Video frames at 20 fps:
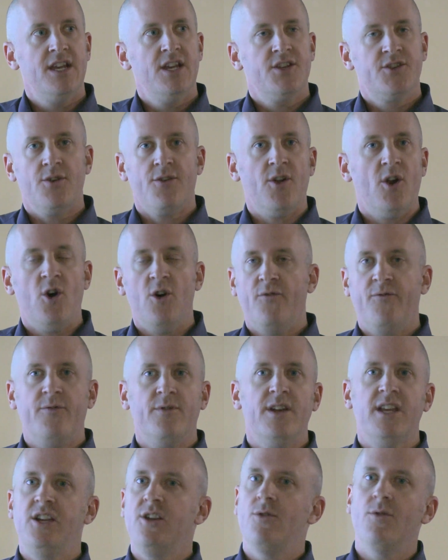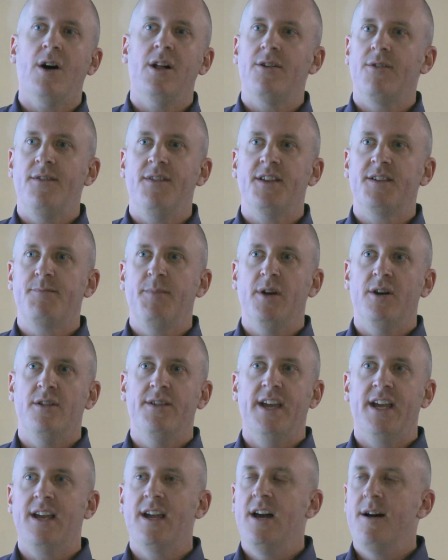So that hopefully you all are in this
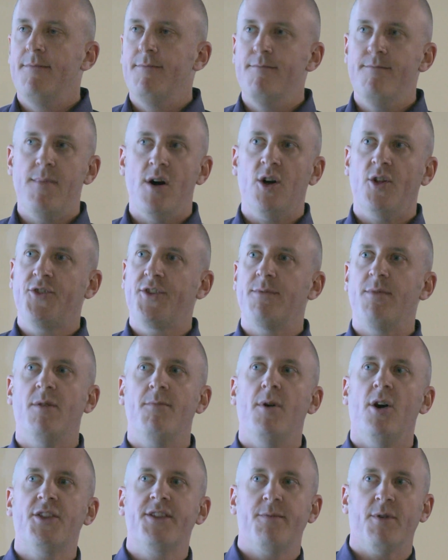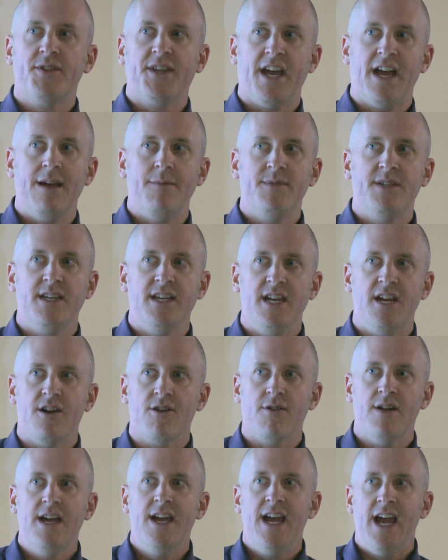building multiple times a
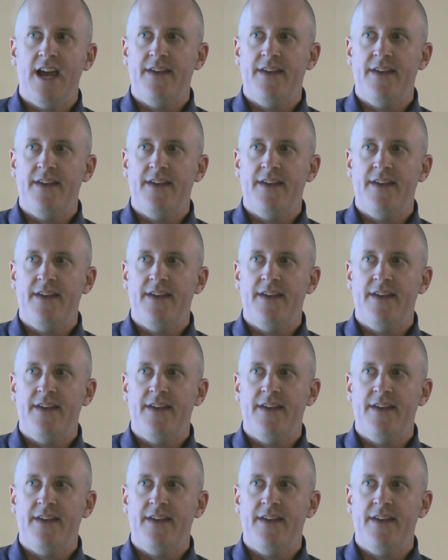year,